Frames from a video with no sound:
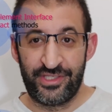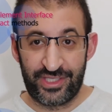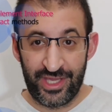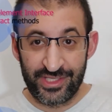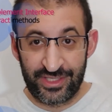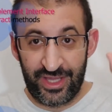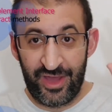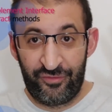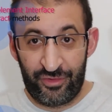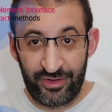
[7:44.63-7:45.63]
For this
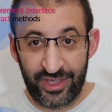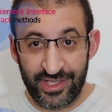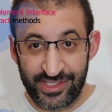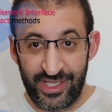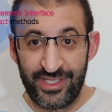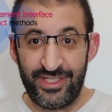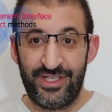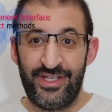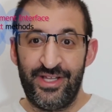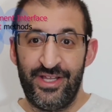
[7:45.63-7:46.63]
case, I have 4
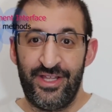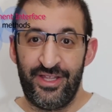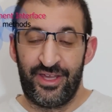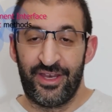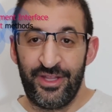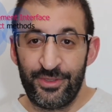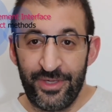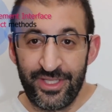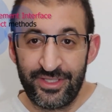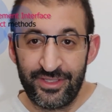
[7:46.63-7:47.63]
cases. Can
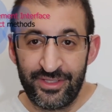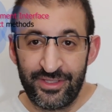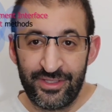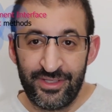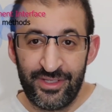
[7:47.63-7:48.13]
I do it?